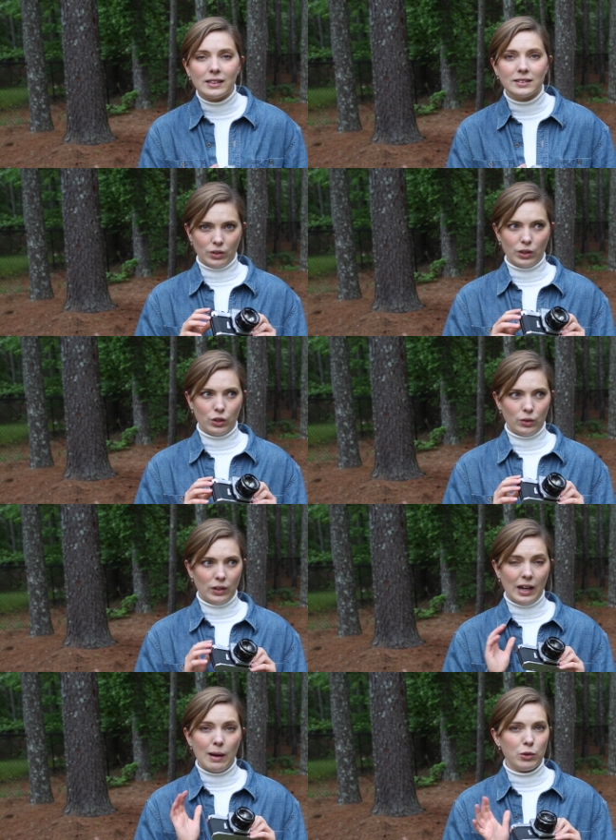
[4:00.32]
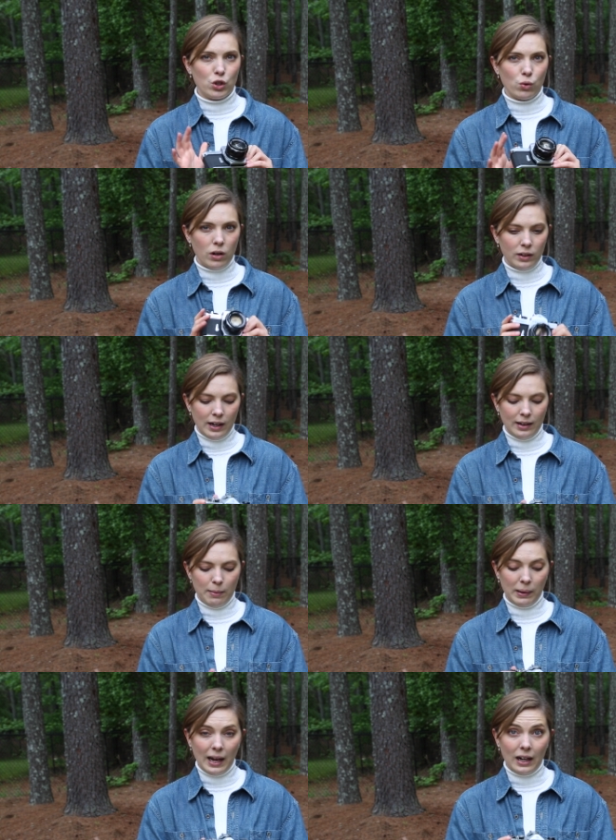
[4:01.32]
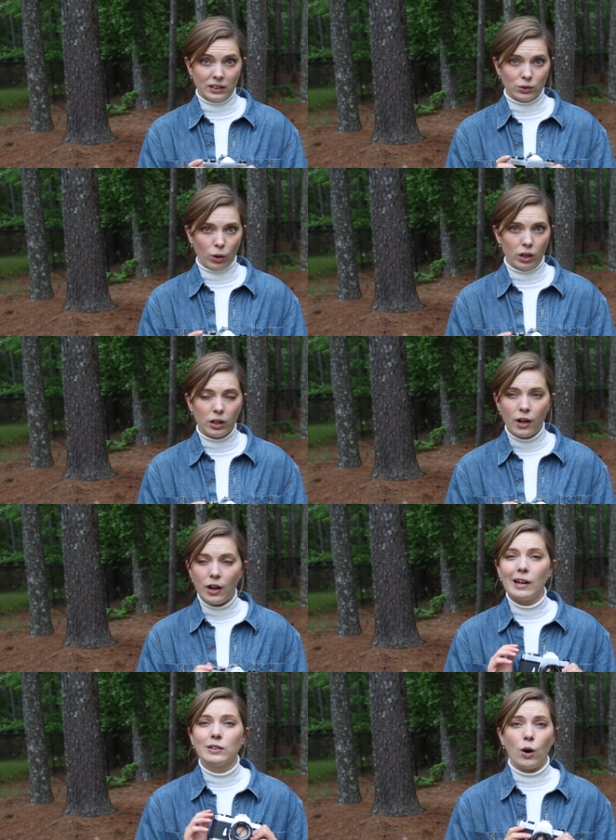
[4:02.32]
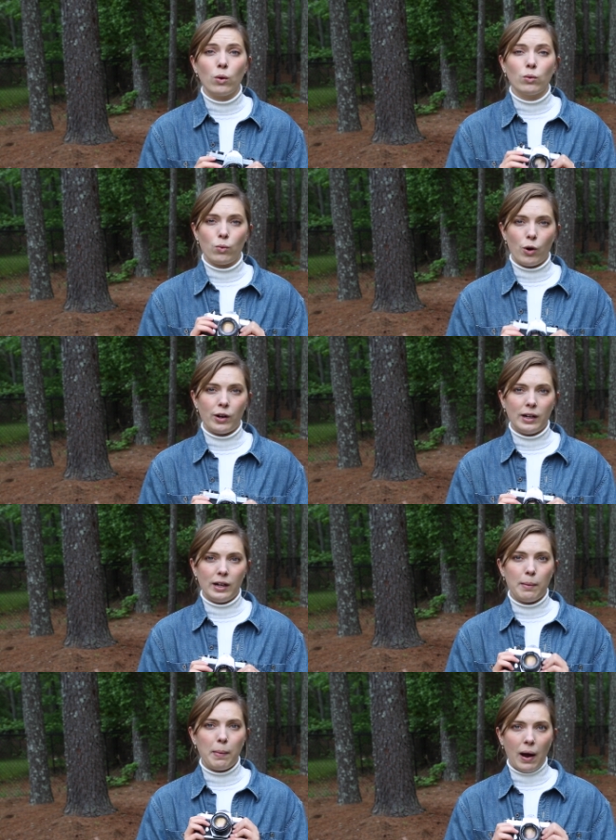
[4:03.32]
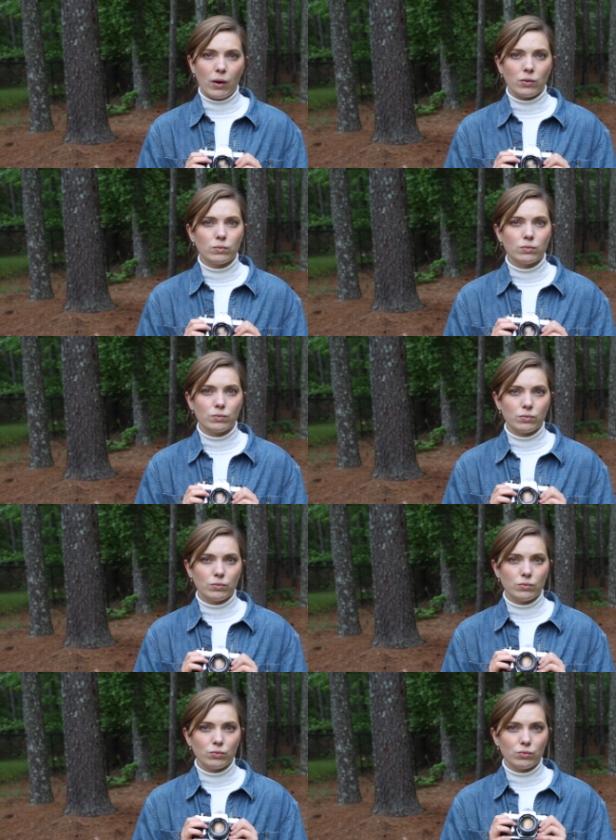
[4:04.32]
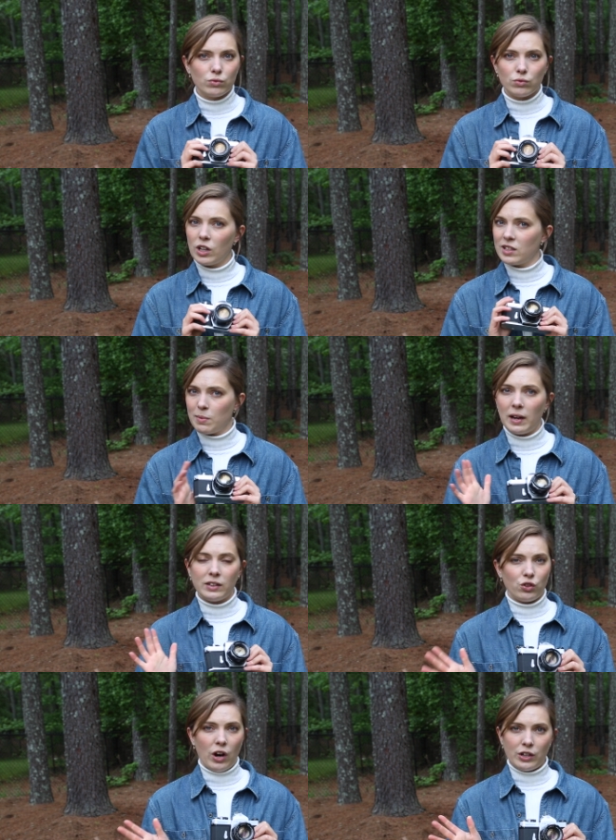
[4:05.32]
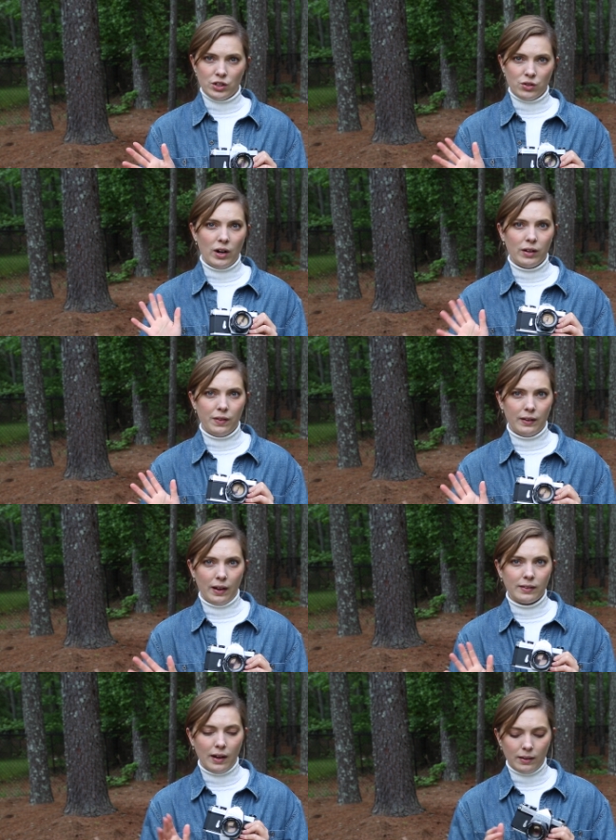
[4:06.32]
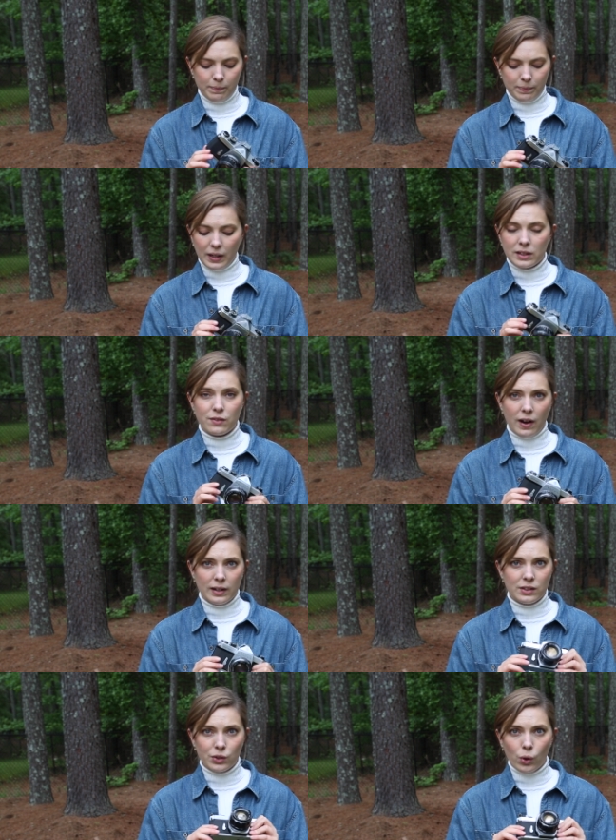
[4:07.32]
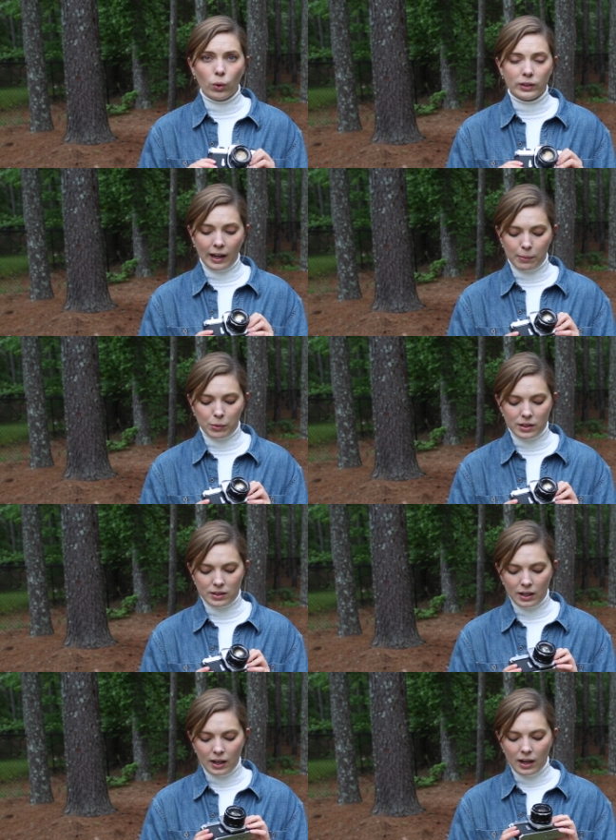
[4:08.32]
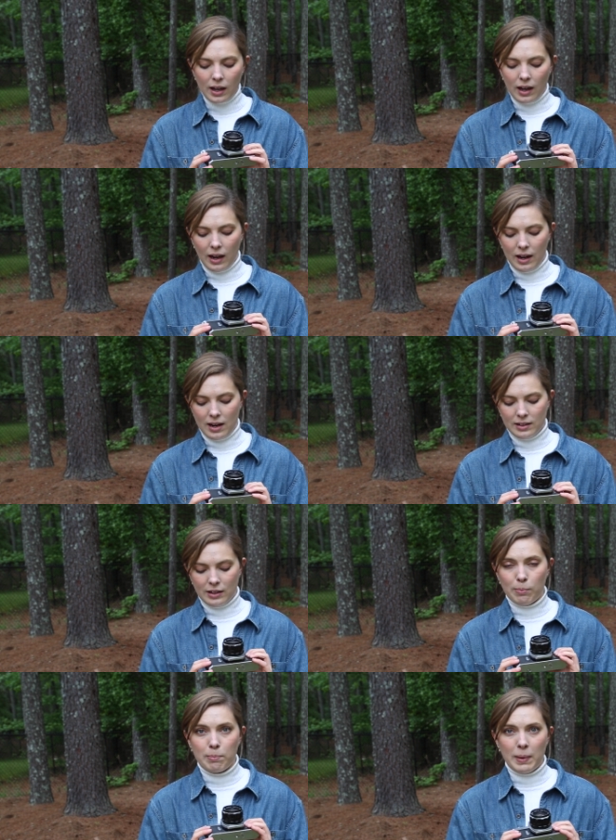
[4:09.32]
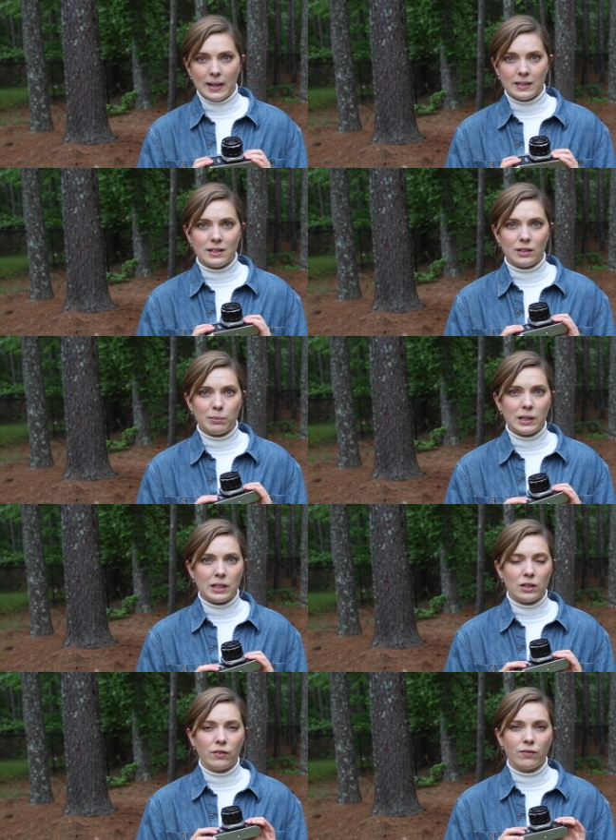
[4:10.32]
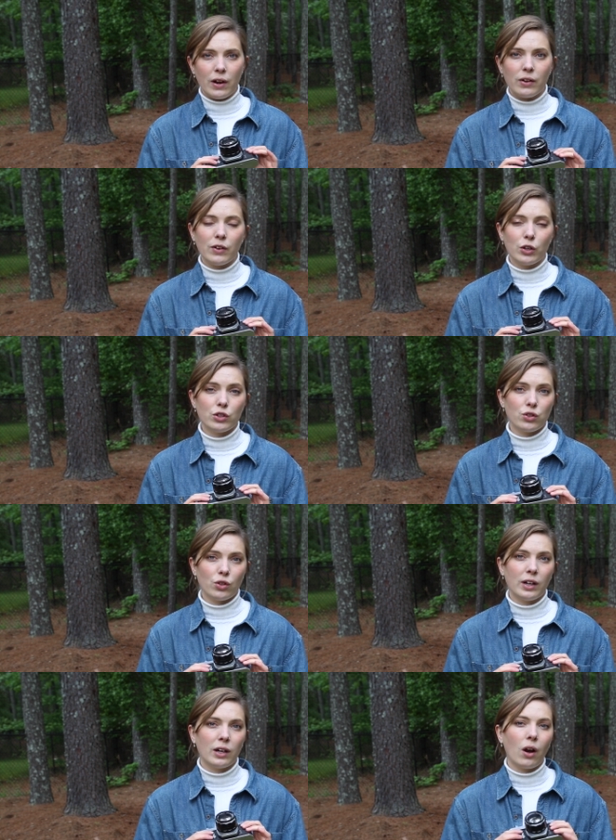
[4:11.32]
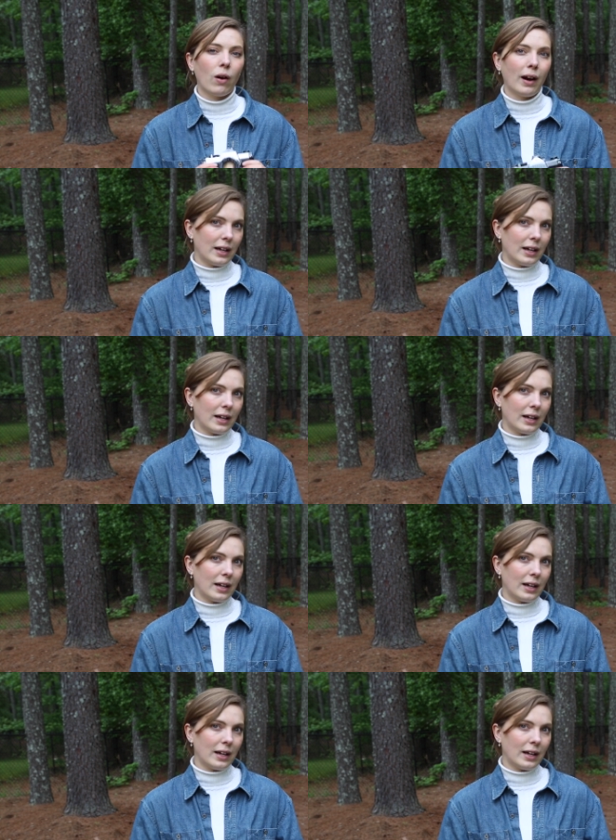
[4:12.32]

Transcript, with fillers: as the, the image quality and the mechanics work, don't worry about cosmetic scratches or anything like that. It's fine. These are old cameras and they're made to be very, very sturdy and long